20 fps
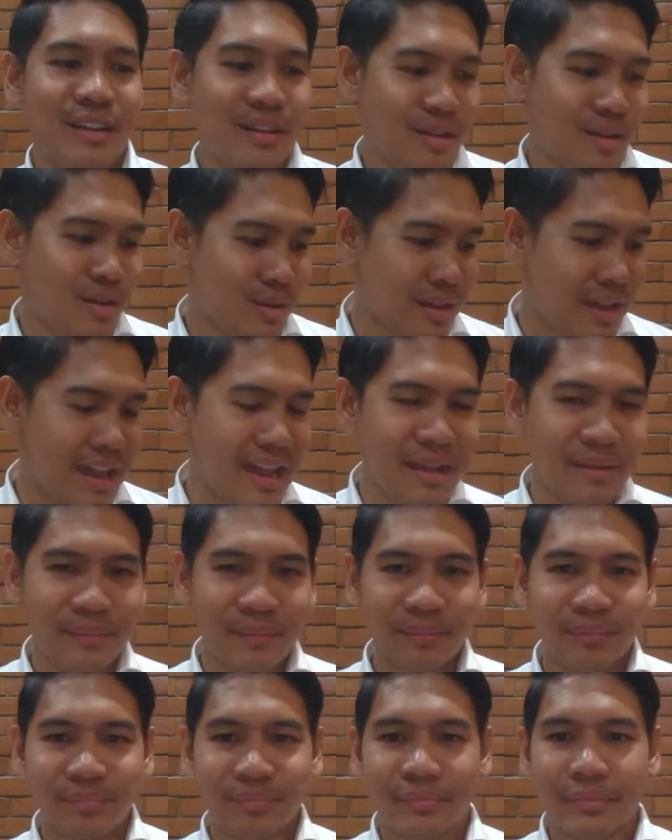Okay,
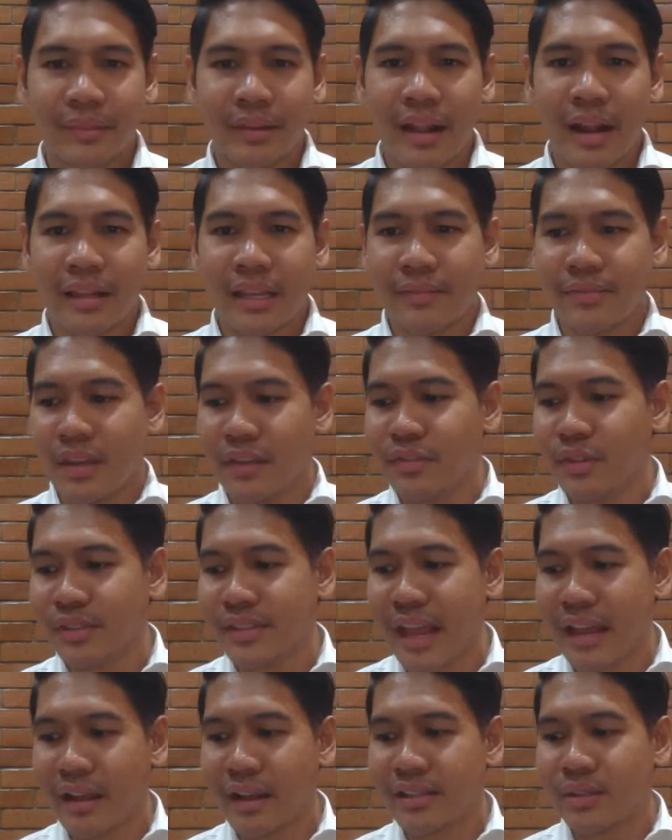I'll give you a few
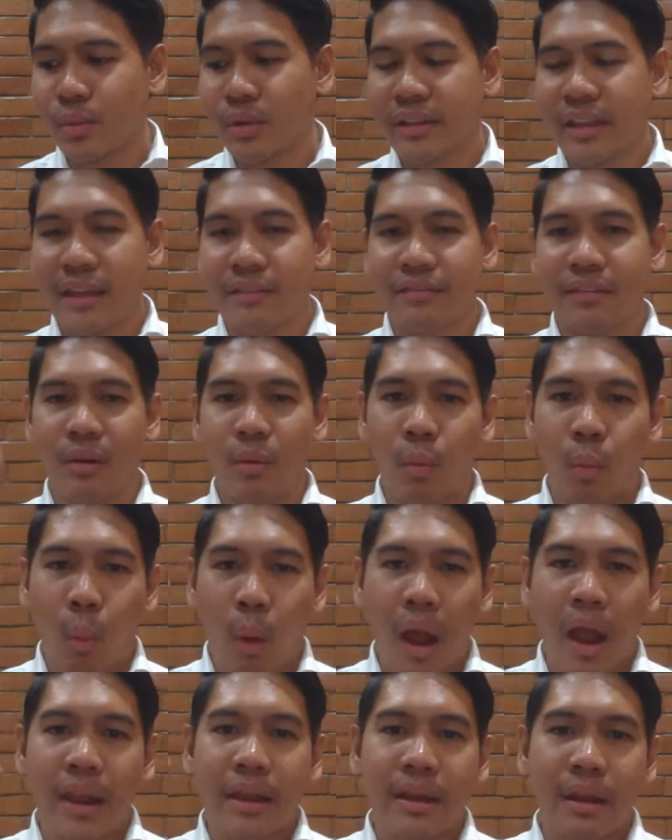seconds. We'll give
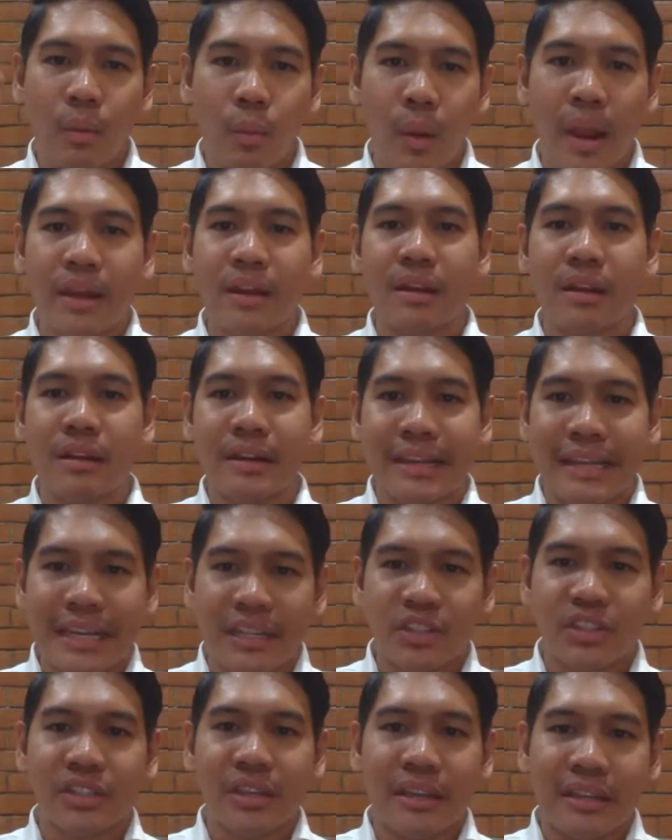one winner
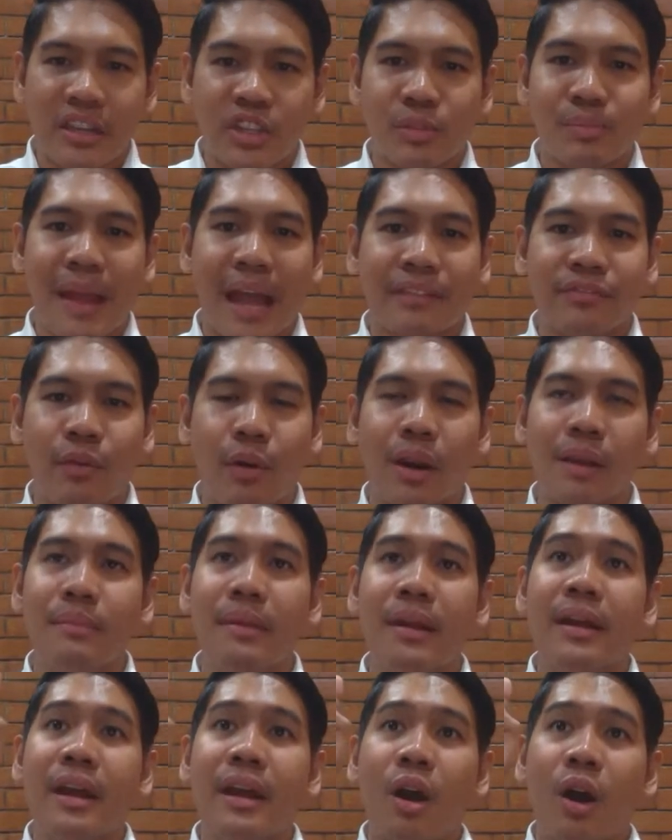each in each platform.
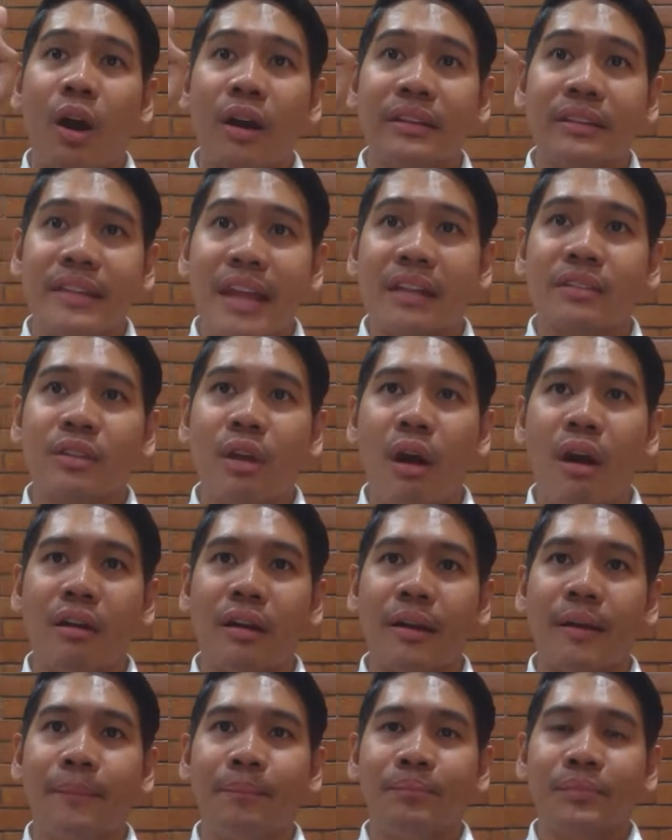On
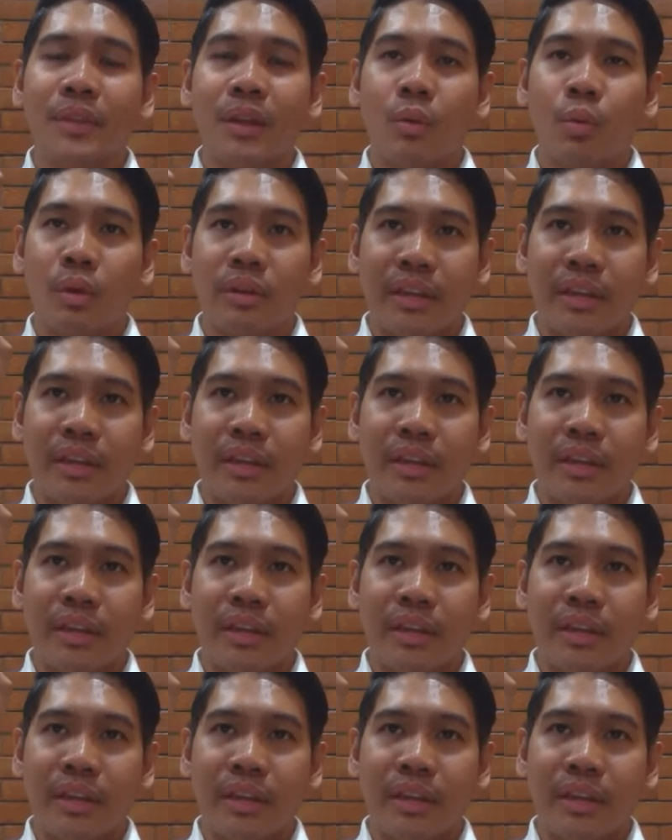TikTok, we'll